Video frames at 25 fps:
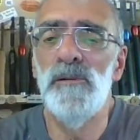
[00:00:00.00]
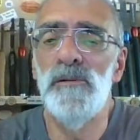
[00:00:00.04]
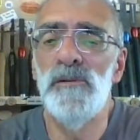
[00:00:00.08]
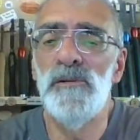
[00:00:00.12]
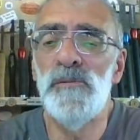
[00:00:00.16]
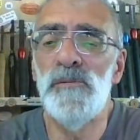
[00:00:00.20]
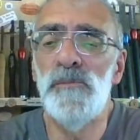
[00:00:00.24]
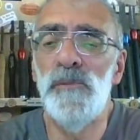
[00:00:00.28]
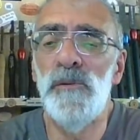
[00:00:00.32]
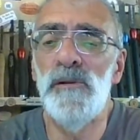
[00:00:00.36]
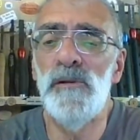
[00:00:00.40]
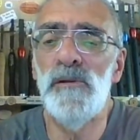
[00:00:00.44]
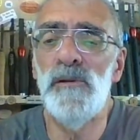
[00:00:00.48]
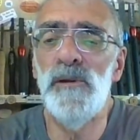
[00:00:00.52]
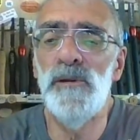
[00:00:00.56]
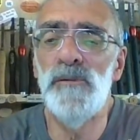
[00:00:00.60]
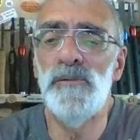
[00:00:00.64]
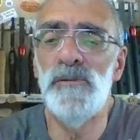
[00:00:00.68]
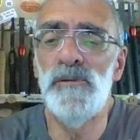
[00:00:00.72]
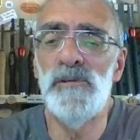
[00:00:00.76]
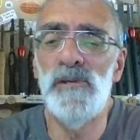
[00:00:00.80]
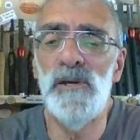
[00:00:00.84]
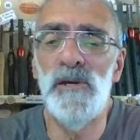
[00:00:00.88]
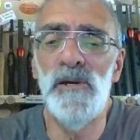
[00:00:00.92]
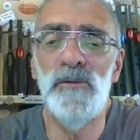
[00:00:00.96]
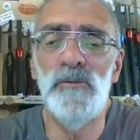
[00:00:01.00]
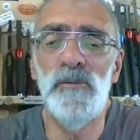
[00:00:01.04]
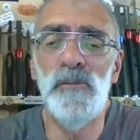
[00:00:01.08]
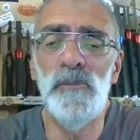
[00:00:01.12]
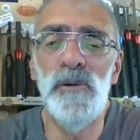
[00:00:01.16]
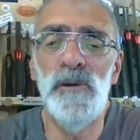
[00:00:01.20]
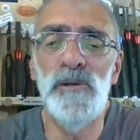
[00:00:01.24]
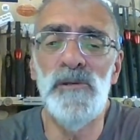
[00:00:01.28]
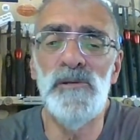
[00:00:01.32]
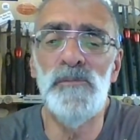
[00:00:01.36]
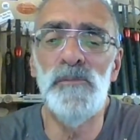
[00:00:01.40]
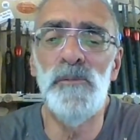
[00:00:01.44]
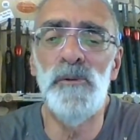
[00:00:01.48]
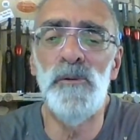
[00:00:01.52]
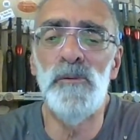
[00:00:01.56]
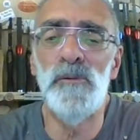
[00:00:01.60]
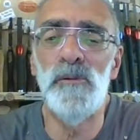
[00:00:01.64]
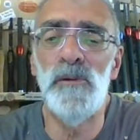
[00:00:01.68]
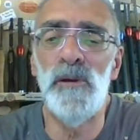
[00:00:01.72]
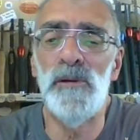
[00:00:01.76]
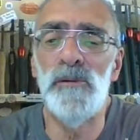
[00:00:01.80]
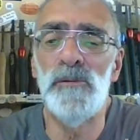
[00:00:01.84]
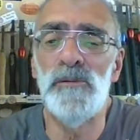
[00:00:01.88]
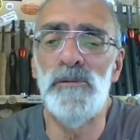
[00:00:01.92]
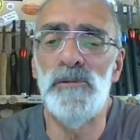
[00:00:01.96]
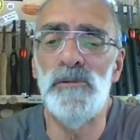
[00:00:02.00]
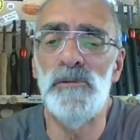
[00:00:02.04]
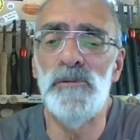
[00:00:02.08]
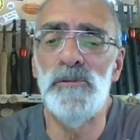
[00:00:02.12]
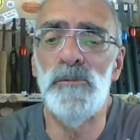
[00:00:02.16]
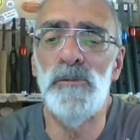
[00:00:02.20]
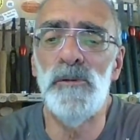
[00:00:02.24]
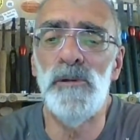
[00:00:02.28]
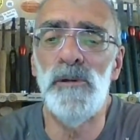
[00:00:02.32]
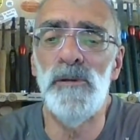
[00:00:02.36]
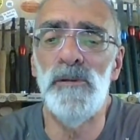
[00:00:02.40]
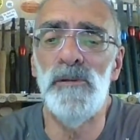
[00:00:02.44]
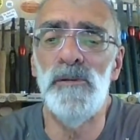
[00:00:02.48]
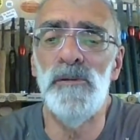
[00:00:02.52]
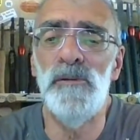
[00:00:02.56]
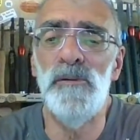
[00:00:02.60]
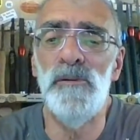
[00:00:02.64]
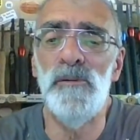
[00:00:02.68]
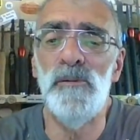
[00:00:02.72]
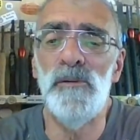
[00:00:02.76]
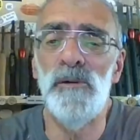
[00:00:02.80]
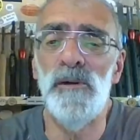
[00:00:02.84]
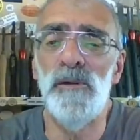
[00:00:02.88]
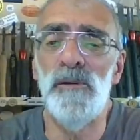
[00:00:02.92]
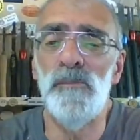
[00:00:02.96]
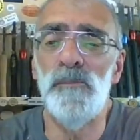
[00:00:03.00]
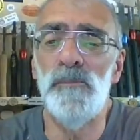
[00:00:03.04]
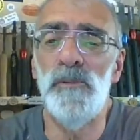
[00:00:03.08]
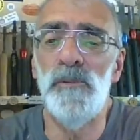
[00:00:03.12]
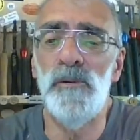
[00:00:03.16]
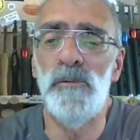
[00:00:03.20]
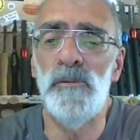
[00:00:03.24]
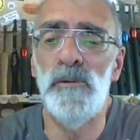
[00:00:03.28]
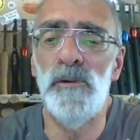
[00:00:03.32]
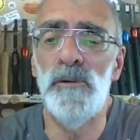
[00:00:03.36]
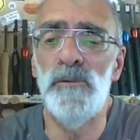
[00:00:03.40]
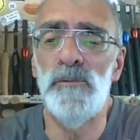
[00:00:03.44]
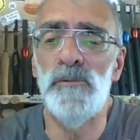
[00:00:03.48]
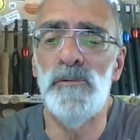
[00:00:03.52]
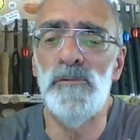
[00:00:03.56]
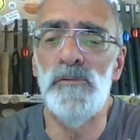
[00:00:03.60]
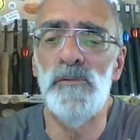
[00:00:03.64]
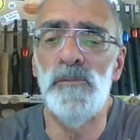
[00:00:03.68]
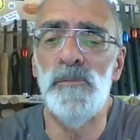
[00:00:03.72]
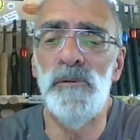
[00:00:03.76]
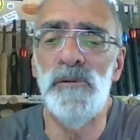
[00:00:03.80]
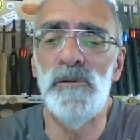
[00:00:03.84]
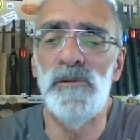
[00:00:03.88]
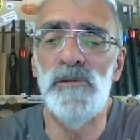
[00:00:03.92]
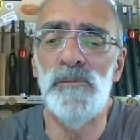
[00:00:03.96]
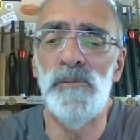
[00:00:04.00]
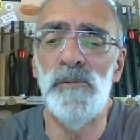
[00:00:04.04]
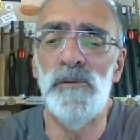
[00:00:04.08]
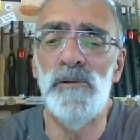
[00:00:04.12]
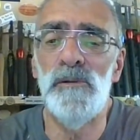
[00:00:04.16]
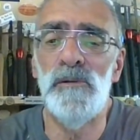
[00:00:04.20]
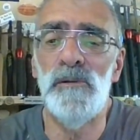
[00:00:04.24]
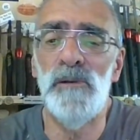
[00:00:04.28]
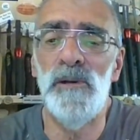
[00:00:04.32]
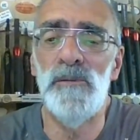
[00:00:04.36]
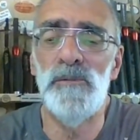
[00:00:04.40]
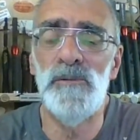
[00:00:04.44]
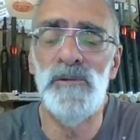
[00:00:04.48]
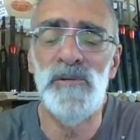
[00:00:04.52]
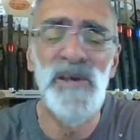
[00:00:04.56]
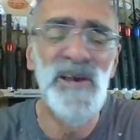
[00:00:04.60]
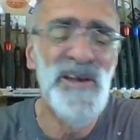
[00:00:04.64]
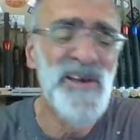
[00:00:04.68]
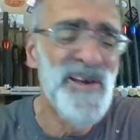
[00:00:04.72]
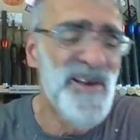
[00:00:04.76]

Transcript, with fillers: Spindle goaders can't replace ball goaders. You can't, you can't bowl goaders replace spindle goaders.